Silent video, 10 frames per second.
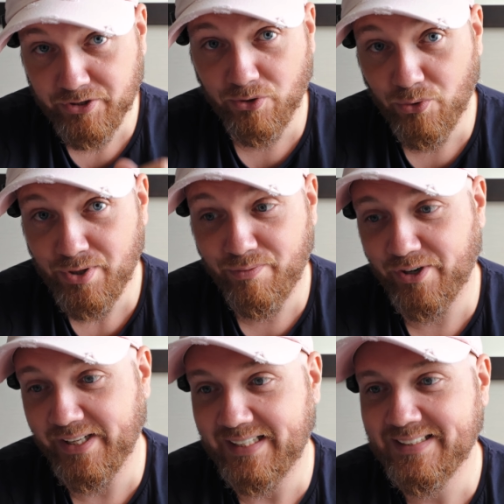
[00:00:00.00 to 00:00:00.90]
a solution
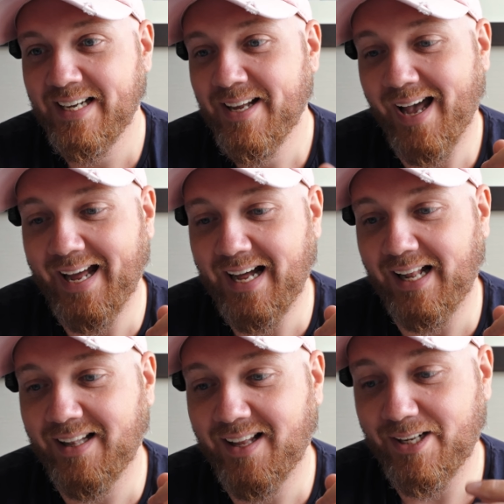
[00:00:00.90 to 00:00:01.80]
for that, and
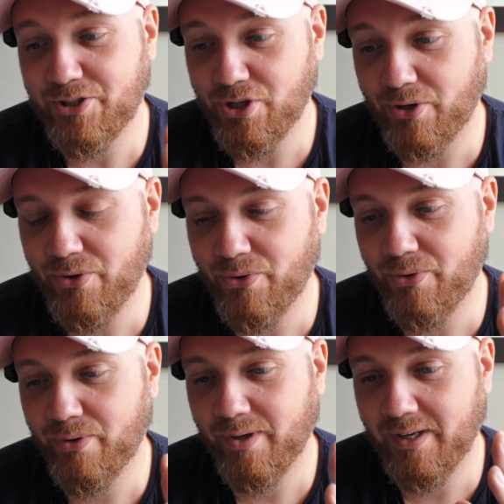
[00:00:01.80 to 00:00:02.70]
I'll show
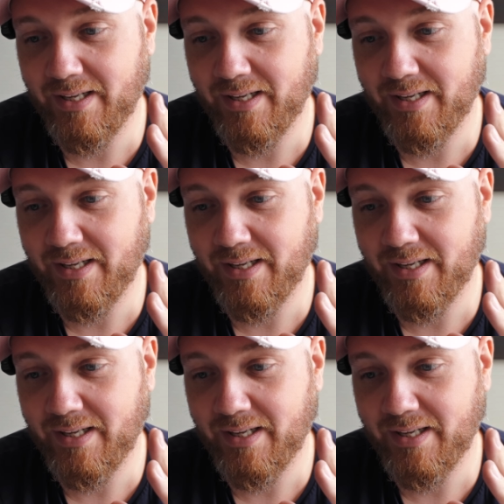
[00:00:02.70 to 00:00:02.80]
you